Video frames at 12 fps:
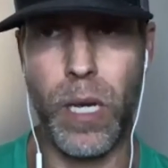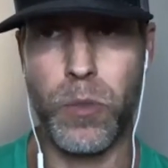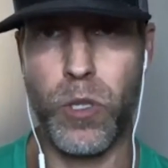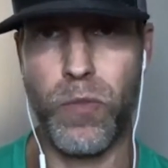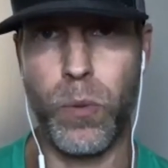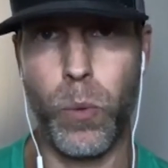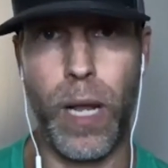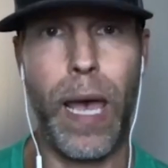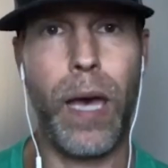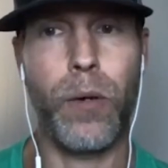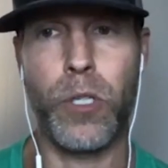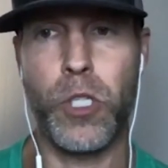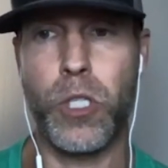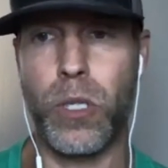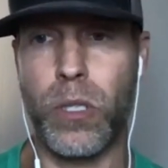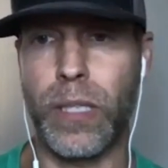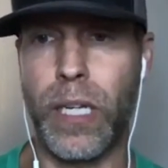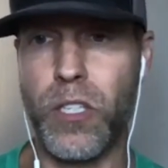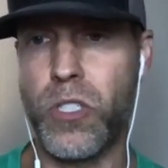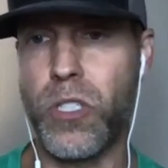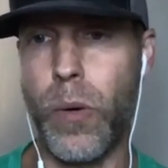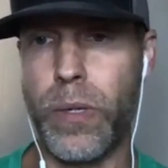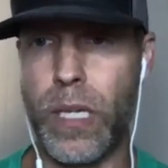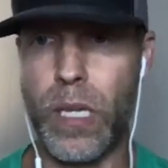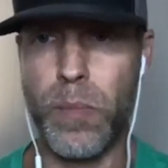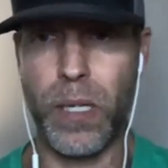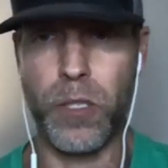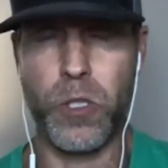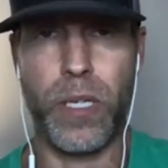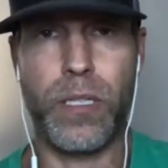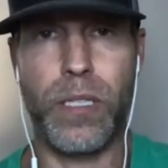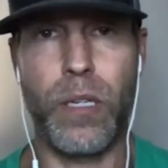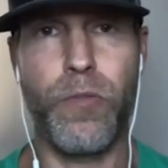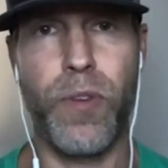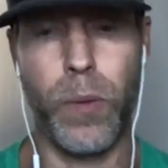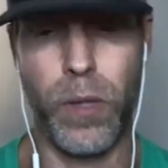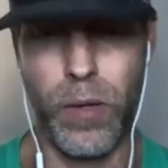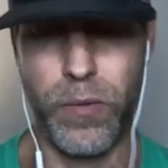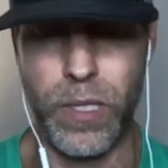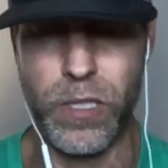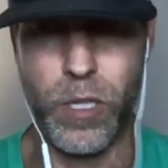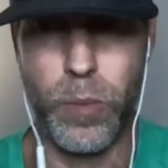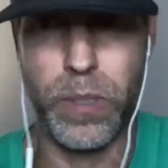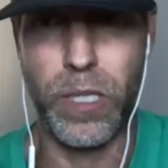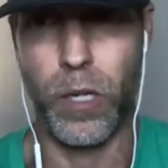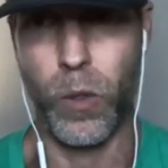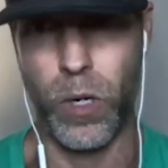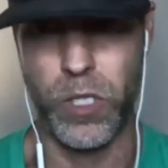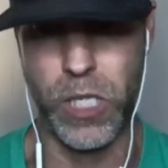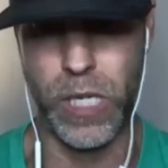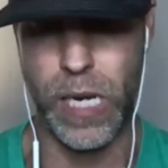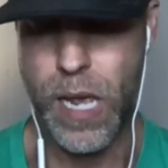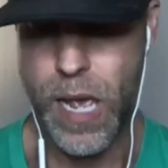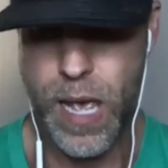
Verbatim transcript: So if you want a hat or a shirt, let us know at the email address info at allthingsopen.org.